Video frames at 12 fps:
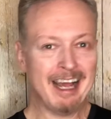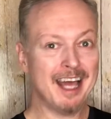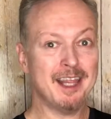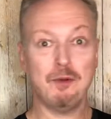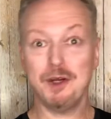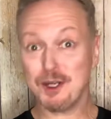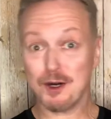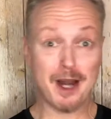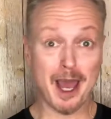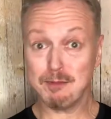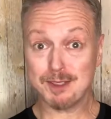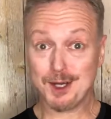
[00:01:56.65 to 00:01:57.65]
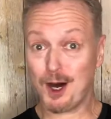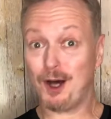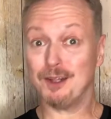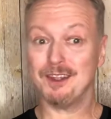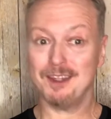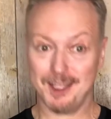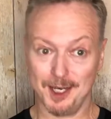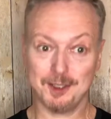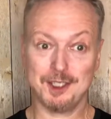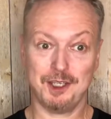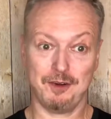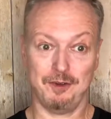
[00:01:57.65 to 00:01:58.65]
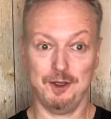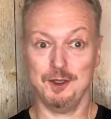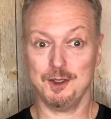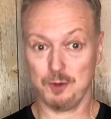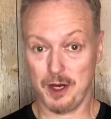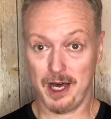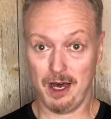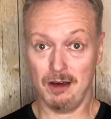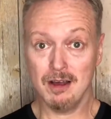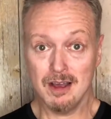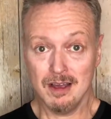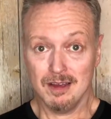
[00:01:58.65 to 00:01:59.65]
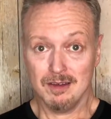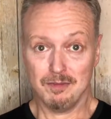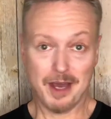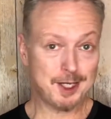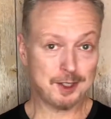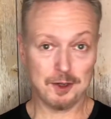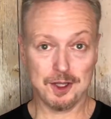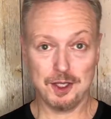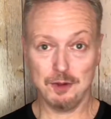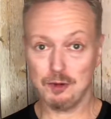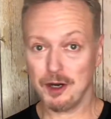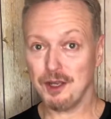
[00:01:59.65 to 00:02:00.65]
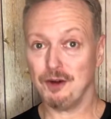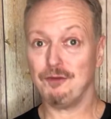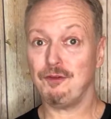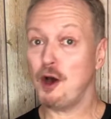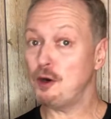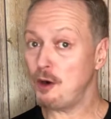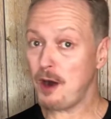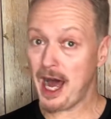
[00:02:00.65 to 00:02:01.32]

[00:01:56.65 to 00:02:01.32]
And then when your name's called, they'll cheer for you as well. Make sure that you bring your photo